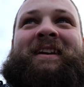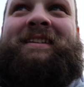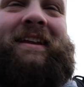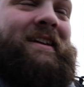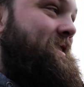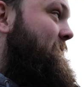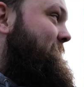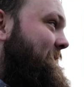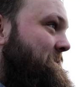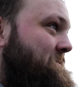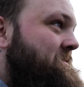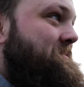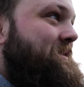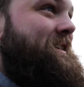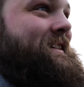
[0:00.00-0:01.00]
they turned around
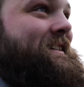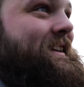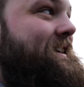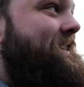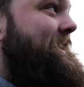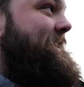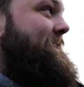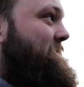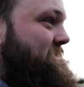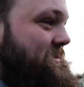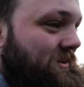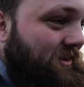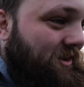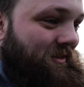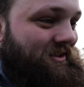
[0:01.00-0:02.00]
to me. They obviously
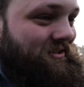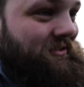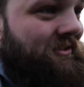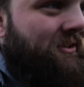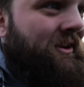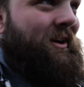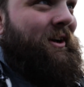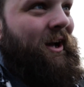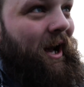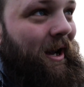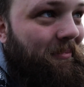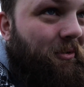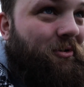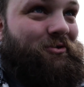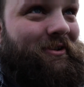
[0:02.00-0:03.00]
got the croissant. I
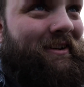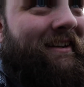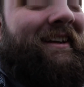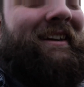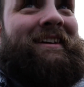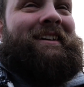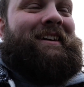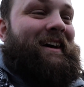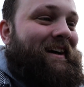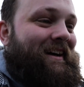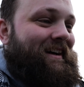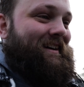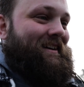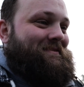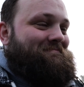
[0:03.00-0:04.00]
bought a drink,
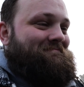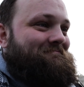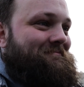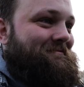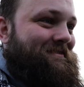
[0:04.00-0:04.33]
and